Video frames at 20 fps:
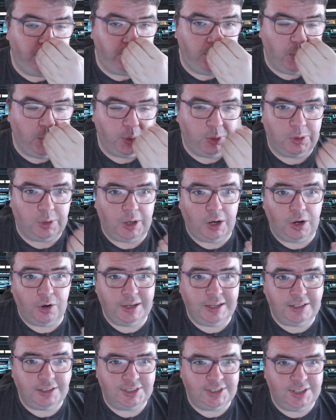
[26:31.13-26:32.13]

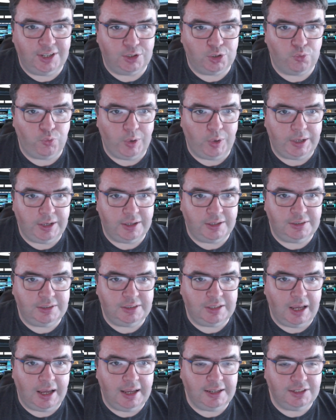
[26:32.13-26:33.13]
Bothari's schizophrenia
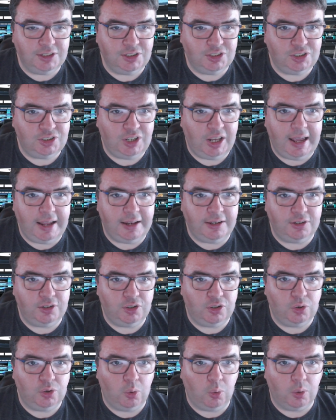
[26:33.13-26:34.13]
does
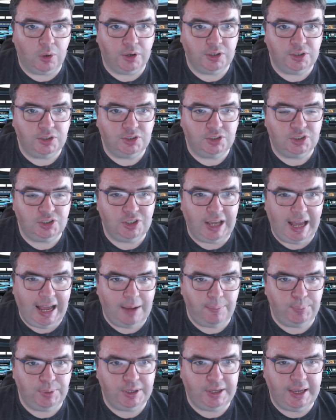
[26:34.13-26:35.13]
tend towards the
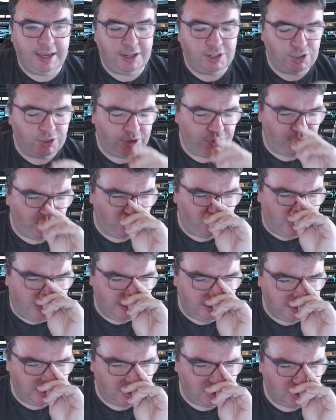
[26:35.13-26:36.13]
application of
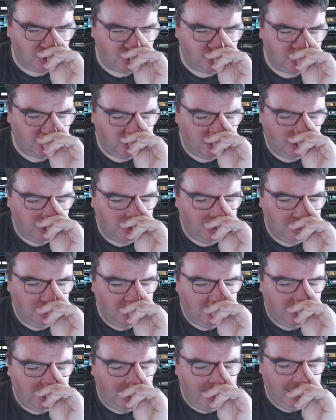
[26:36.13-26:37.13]
violence
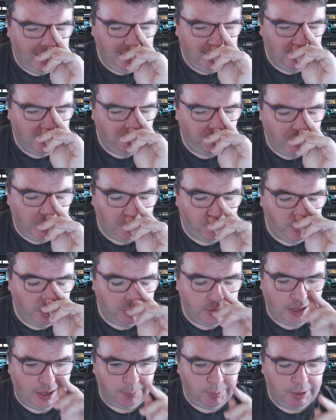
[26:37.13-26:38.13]
and
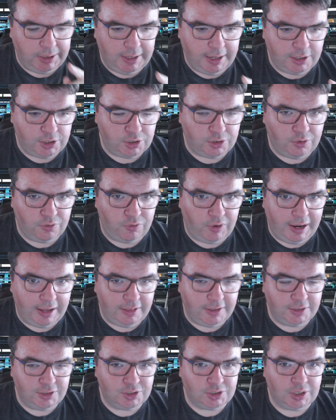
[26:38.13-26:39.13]
favoring the application of
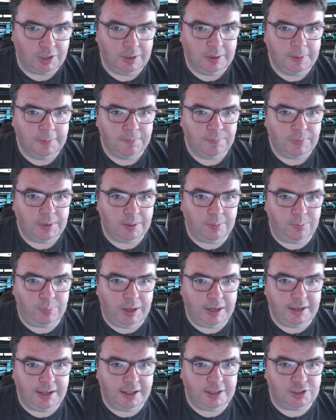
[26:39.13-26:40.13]
violence
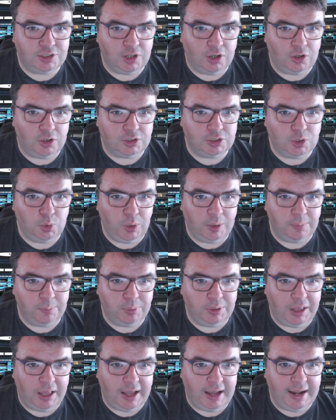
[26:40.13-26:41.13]
but it's also
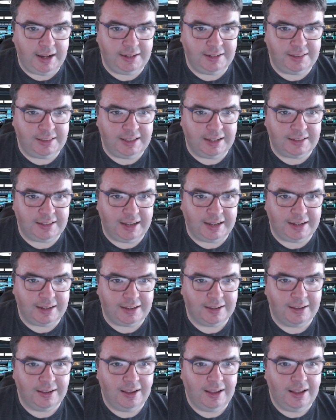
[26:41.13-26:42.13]
implied that like